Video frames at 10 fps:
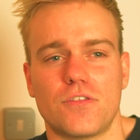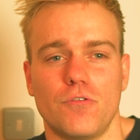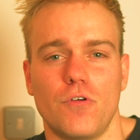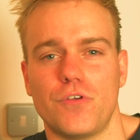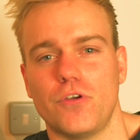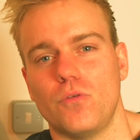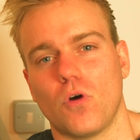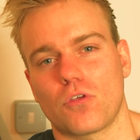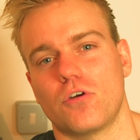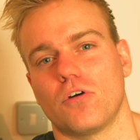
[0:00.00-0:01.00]
to review
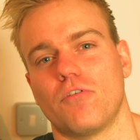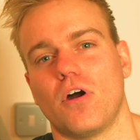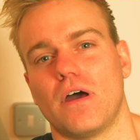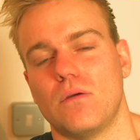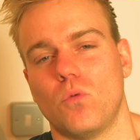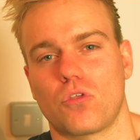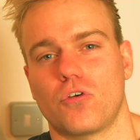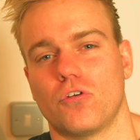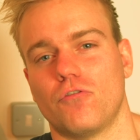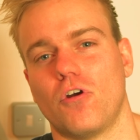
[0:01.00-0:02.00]
what's gone right,
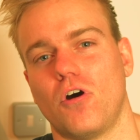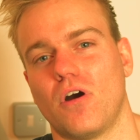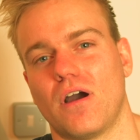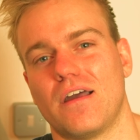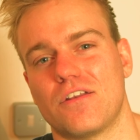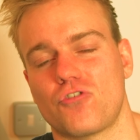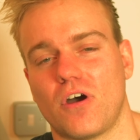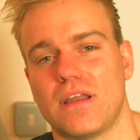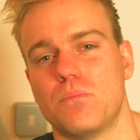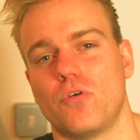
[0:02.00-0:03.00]
what's gone wrong, and
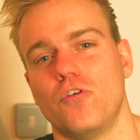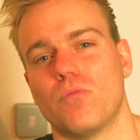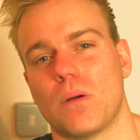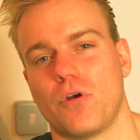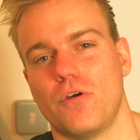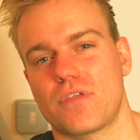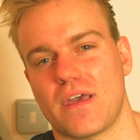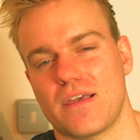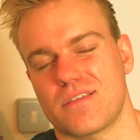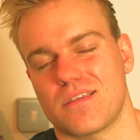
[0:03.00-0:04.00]
try and improve my
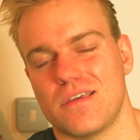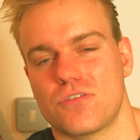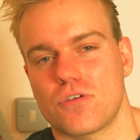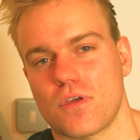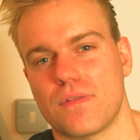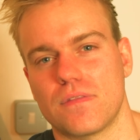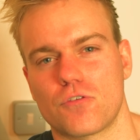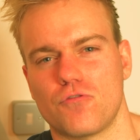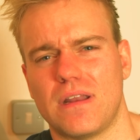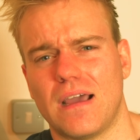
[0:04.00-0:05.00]
process, it's just something
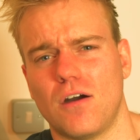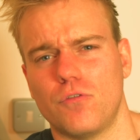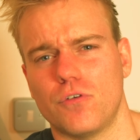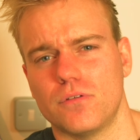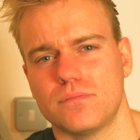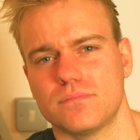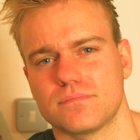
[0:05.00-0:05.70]
that's really helpful.